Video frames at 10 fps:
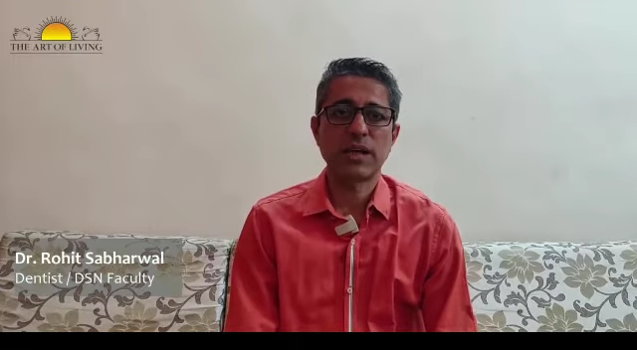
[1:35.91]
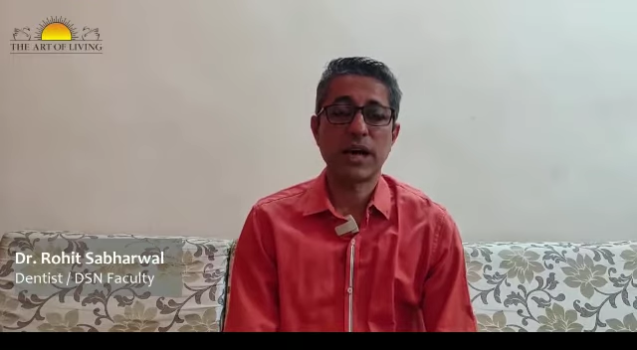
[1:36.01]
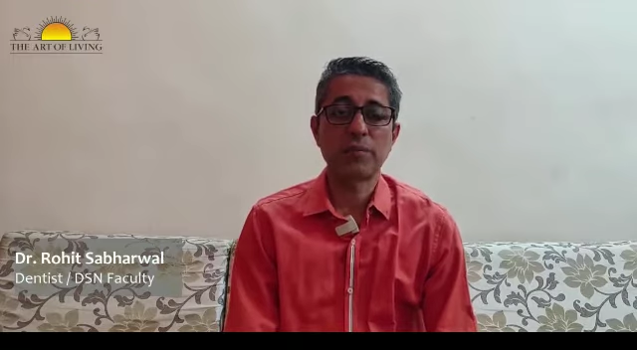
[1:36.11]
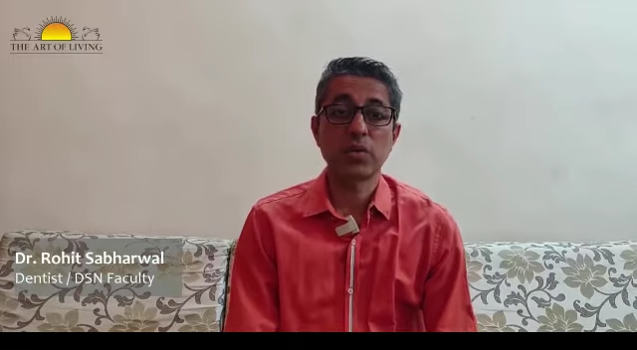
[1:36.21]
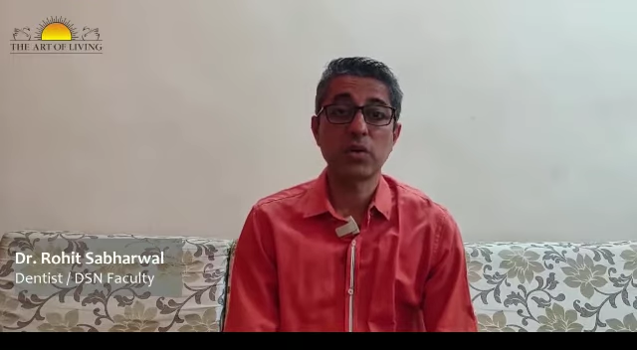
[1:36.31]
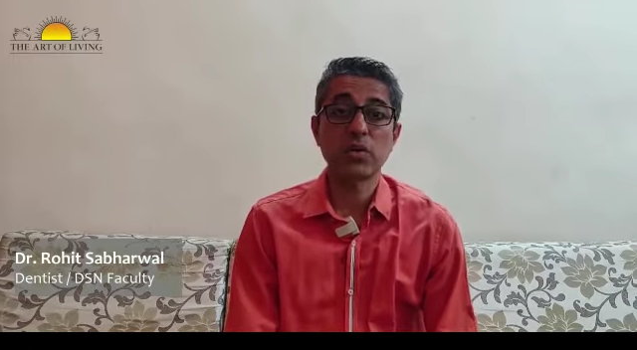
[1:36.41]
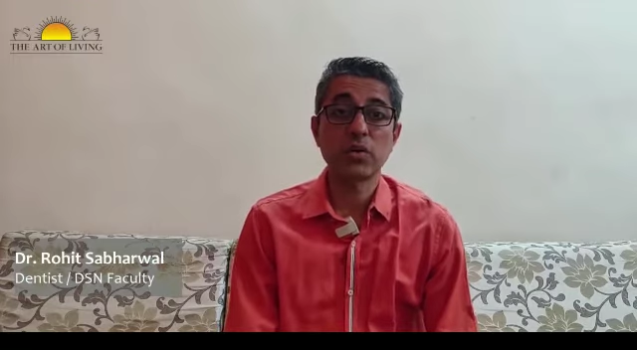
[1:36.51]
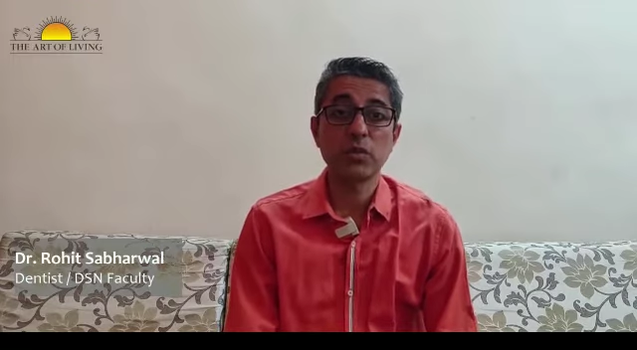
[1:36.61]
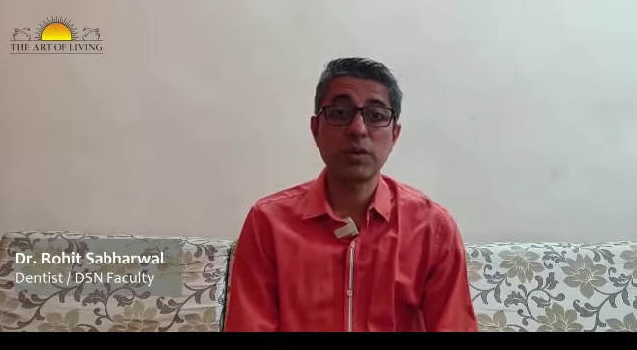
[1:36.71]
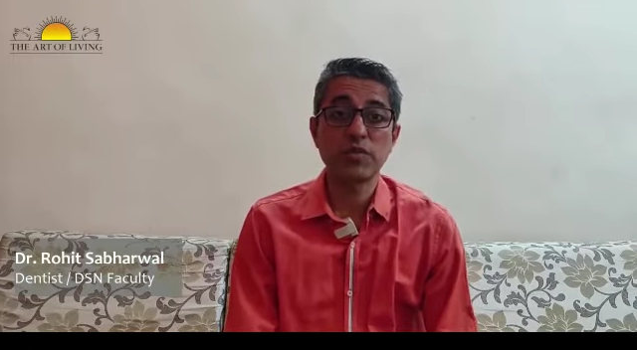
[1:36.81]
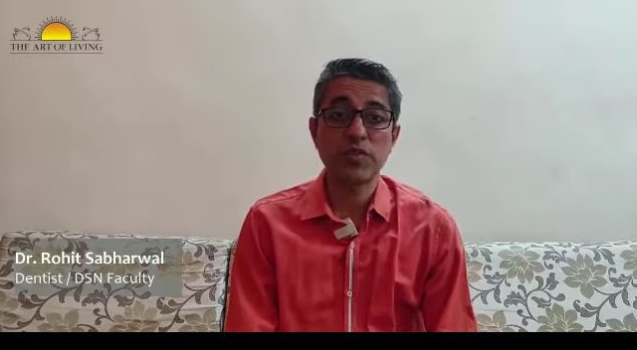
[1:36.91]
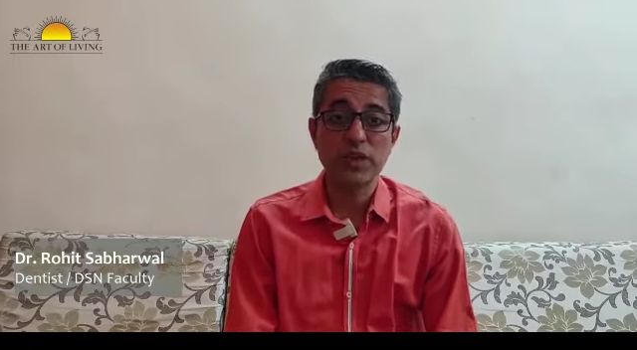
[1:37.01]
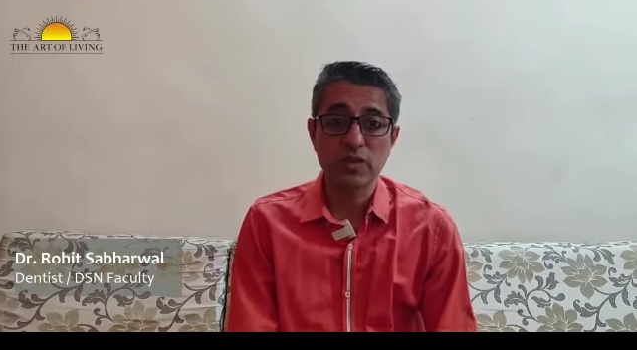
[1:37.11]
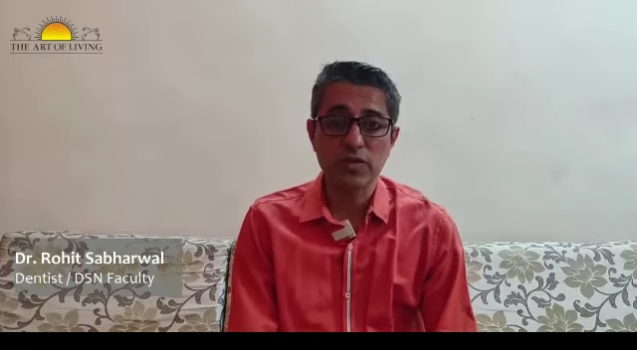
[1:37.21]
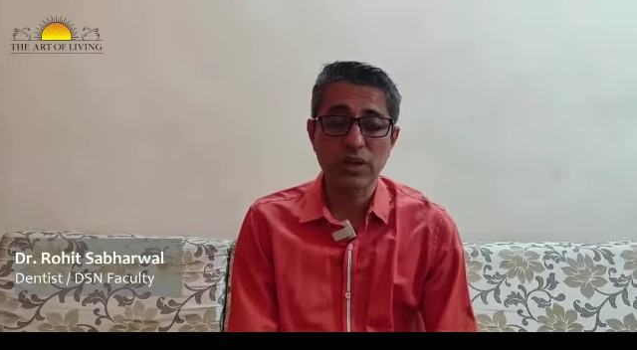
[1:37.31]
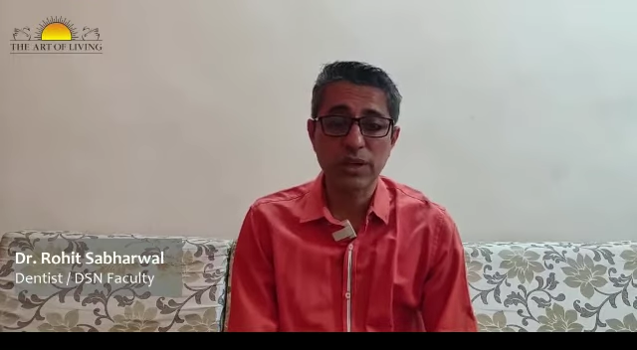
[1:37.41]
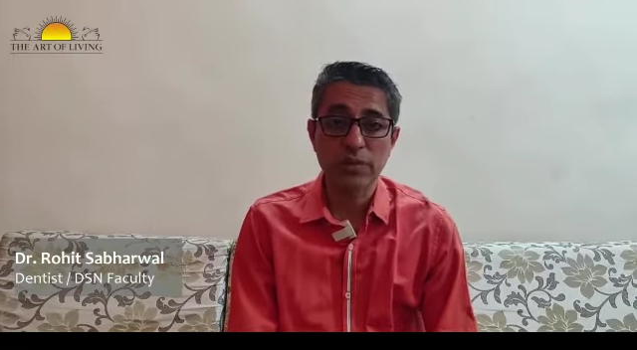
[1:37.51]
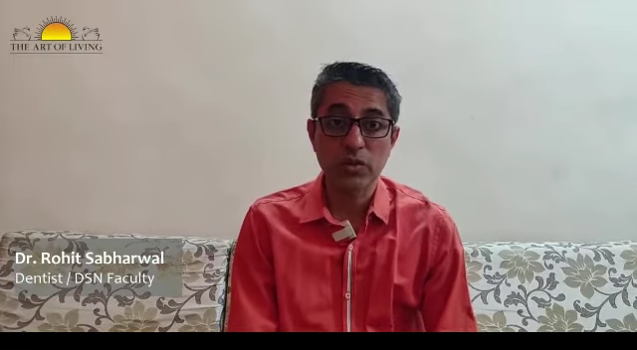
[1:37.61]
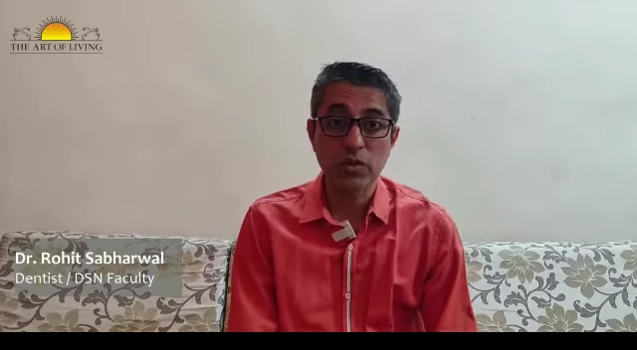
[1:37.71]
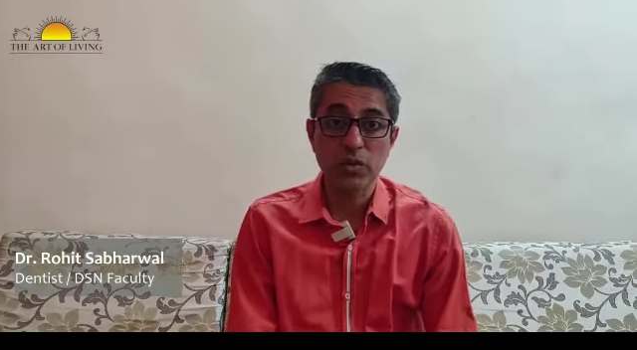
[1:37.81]
I am not going to be fearful. I am
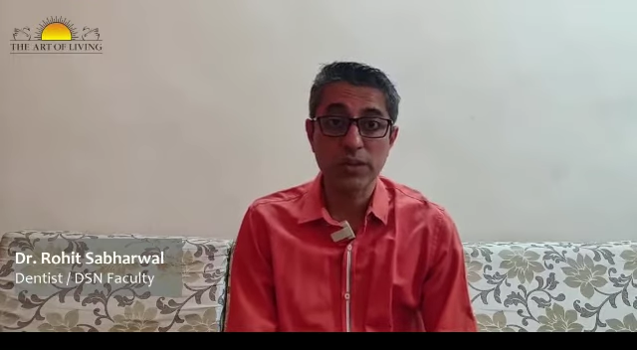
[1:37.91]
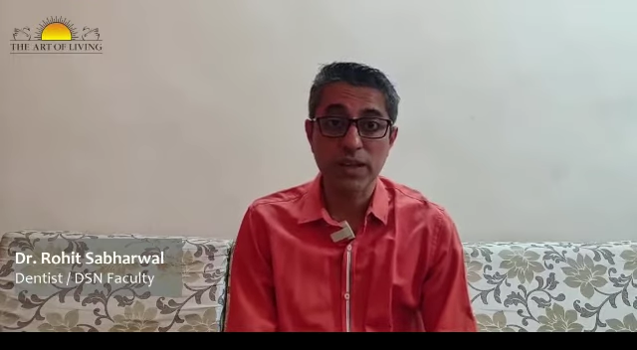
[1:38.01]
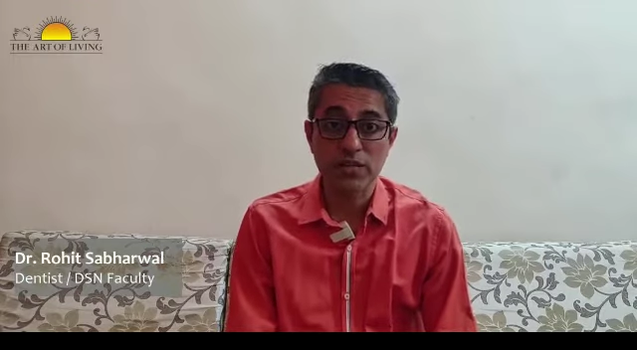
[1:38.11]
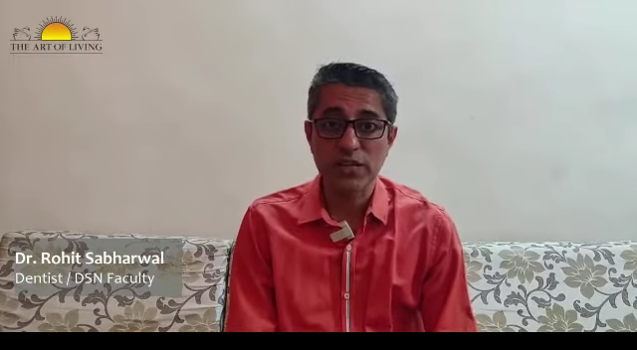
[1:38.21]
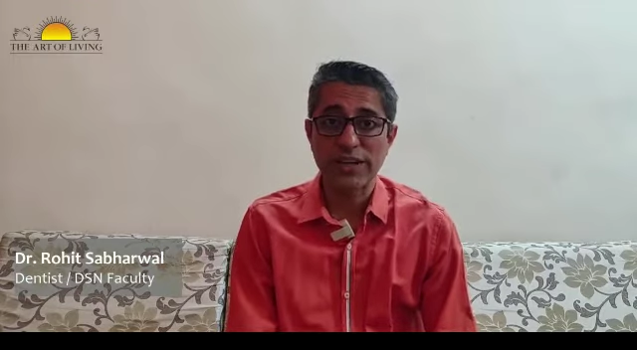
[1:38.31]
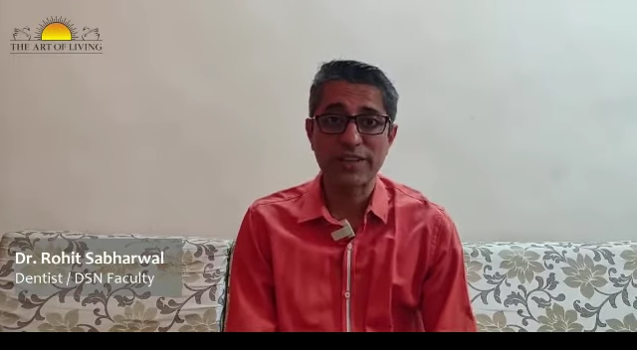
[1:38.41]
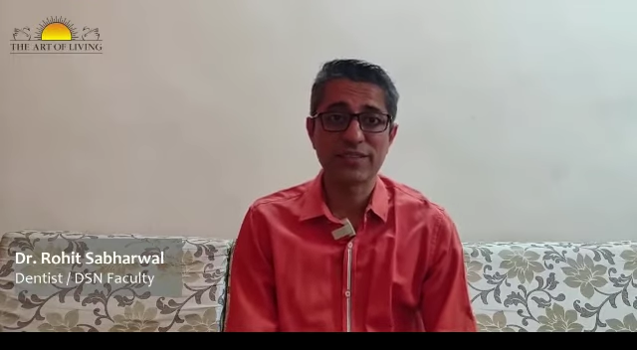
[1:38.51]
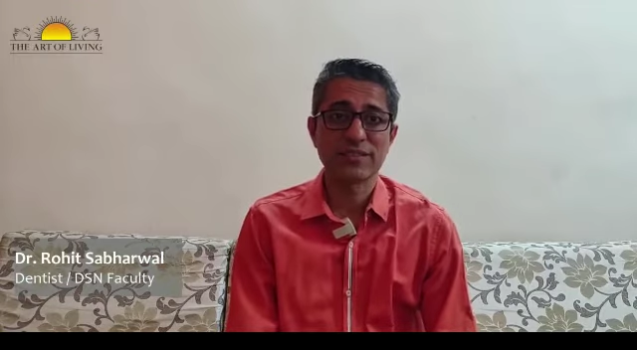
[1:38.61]
not going to be afraid.